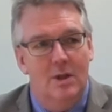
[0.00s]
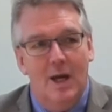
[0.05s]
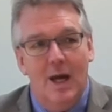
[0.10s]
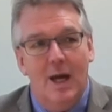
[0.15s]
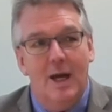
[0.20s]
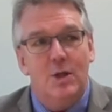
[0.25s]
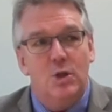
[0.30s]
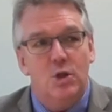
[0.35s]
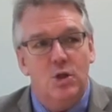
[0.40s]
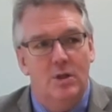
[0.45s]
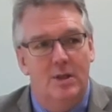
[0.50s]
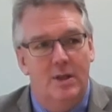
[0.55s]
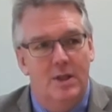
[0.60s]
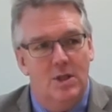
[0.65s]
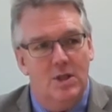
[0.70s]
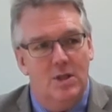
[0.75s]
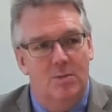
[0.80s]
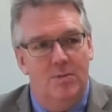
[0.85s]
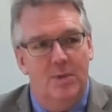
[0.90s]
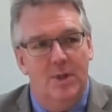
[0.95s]
actually
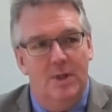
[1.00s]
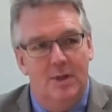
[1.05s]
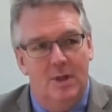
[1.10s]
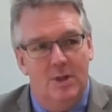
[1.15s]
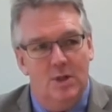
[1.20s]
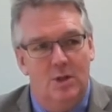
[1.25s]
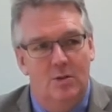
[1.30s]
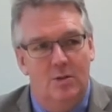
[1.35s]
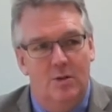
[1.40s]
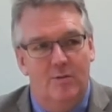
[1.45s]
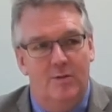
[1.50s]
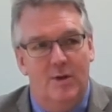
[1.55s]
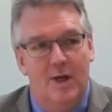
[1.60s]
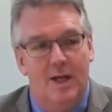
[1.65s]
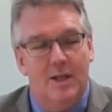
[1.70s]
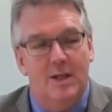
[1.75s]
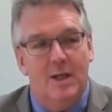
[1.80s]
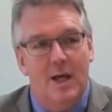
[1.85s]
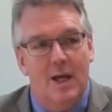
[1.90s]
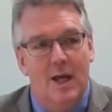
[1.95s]
it's something that's going to
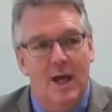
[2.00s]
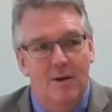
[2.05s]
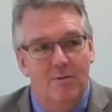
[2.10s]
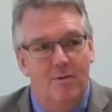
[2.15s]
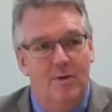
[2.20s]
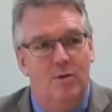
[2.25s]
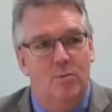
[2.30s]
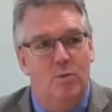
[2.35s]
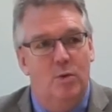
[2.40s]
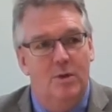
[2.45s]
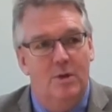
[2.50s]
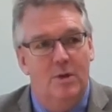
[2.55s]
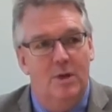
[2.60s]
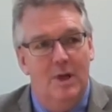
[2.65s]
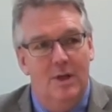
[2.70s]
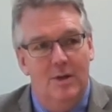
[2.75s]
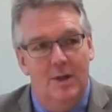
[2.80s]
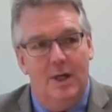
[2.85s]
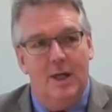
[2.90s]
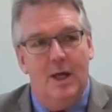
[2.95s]
affect everyone
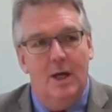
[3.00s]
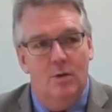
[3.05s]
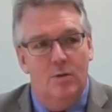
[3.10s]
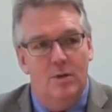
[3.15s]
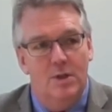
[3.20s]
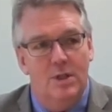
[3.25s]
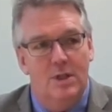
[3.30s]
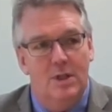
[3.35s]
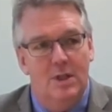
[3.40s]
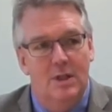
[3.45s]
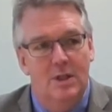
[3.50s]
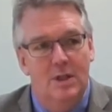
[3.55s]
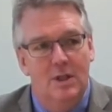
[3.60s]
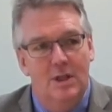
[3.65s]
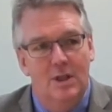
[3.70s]
in the county,